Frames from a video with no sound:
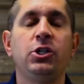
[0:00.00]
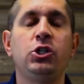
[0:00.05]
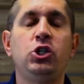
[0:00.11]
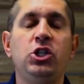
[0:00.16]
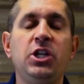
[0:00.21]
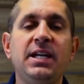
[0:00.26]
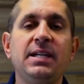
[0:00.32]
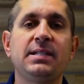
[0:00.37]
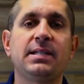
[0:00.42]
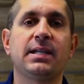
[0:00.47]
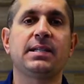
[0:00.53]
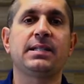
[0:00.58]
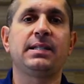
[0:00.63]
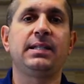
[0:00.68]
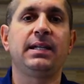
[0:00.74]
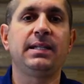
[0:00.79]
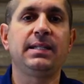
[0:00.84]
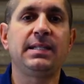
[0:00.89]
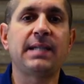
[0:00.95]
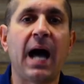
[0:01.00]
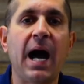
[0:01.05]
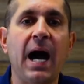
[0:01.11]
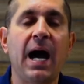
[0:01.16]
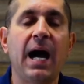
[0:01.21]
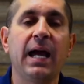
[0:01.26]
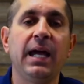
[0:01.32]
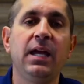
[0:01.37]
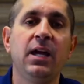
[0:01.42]
Jesus to
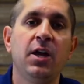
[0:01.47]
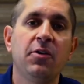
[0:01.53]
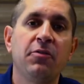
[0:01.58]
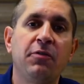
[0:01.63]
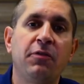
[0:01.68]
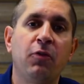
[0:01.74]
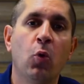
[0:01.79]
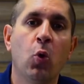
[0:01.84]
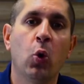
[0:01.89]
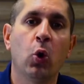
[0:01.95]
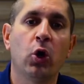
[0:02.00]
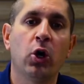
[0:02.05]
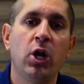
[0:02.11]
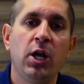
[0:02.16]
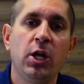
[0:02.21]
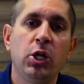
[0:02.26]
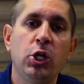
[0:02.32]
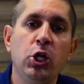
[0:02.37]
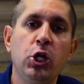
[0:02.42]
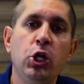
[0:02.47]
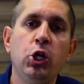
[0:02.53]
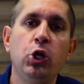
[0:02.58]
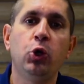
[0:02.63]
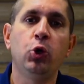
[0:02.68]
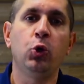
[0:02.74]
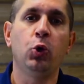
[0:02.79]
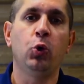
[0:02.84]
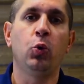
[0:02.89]
die for
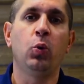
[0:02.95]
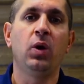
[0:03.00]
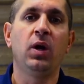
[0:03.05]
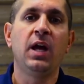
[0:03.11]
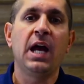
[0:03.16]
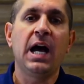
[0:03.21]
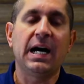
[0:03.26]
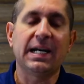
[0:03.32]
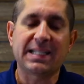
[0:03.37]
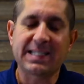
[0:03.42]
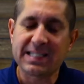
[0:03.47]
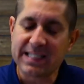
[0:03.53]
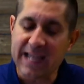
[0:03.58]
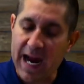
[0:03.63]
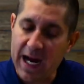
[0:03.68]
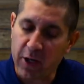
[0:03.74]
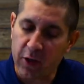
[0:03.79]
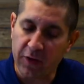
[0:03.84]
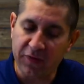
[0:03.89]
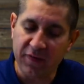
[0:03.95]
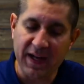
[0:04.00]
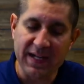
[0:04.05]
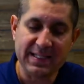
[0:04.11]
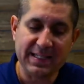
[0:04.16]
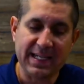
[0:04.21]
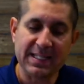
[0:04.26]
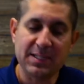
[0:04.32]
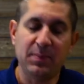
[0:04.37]
you. A
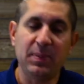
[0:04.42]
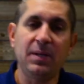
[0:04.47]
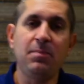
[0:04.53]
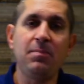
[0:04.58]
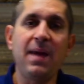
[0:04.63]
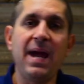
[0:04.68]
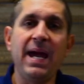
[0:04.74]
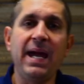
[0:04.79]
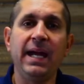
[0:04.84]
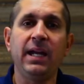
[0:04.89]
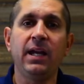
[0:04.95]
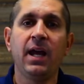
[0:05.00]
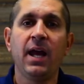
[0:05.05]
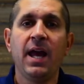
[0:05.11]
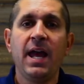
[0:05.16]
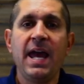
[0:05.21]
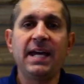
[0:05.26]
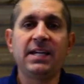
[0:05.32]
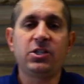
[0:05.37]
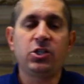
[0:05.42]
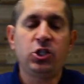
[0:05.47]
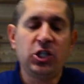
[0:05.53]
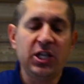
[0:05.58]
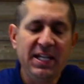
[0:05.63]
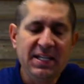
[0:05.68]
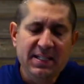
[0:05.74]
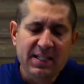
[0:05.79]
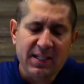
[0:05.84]
sacrifice has been made. As
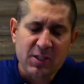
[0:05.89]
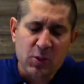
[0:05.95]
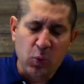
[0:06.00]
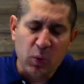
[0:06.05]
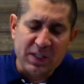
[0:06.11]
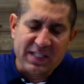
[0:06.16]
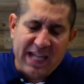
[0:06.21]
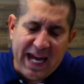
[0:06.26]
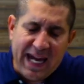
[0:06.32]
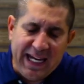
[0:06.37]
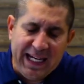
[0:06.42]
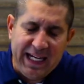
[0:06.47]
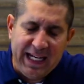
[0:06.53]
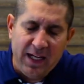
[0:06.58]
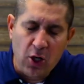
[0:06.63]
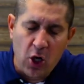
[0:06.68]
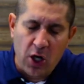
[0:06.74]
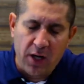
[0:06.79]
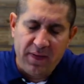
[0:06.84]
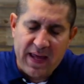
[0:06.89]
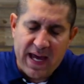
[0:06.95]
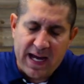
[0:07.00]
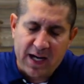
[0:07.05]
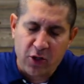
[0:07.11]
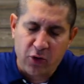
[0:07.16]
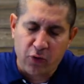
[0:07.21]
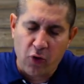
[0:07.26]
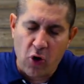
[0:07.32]
Jesus was hanging on
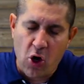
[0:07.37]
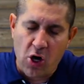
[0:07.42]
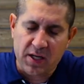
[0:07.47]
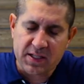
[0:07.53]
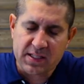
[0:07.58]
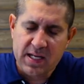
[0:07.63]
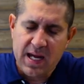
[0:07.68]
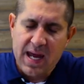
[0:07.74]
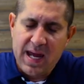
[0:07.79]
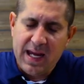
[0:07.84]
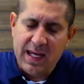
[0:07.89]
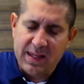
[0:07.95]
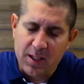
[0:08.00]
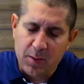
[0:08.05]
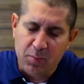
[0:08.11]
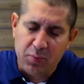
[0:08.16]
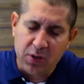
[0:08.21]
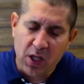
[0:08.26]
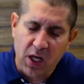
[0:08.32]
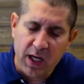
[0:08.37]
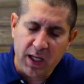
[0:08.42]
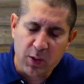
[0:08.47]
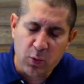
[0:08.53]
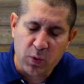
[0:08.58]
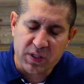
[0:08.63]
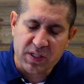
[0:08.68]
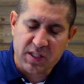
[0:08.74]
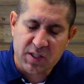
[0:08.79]
that cross and the blood
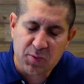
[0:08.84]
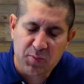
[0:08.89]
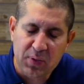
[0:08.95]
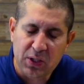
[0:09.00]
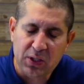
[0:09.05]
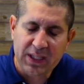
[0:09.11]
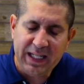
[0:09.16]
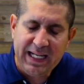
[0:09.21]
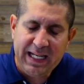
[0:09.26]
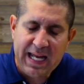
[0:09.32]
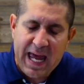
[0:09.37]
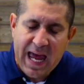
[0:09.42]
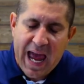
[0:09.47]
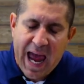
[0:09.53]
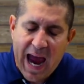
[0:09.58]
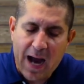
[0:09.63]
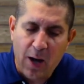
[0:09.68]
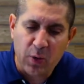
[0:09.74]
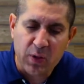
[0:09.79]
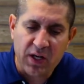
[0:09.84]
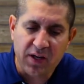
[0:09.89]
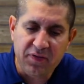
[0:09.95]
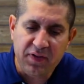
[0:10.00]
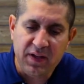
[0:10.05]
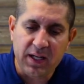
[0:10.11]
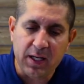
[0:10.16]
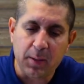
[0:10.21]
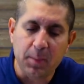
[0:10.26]
was spilling out
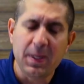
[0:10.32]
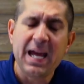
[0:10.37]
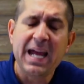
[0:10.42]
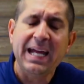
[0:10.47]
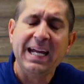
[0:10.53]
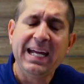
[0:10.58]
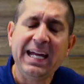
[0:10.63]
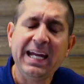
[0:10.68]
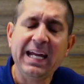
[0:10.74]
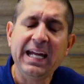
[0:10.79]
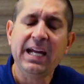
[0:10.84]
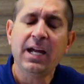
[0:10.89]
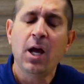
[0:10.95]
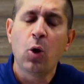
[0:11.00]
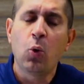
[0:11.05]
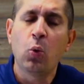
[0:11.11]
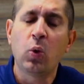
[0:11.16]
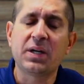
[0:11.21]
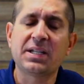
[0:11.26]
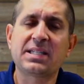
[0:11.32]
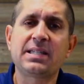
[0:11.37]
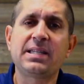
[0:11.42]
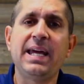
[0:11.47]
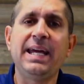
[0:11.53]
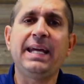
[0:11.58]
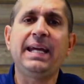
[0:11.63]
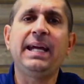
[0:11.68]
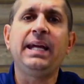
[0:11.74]
of him, he was
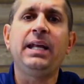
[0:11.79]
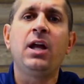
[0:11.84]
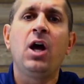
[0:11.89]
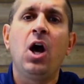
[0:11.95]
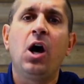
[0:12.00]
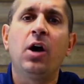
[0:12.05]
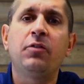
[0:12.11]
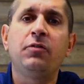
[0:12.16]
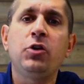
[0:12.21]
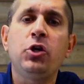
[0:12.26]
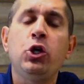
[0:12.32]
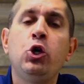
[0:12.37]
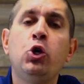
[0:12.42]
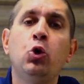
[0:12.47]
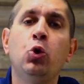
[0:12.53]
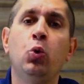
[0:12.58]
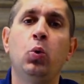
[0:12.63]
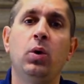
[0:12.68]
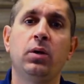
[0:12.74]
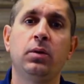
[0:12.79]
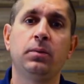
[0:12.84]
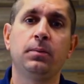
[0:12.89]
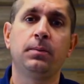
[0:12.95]
thinking of you.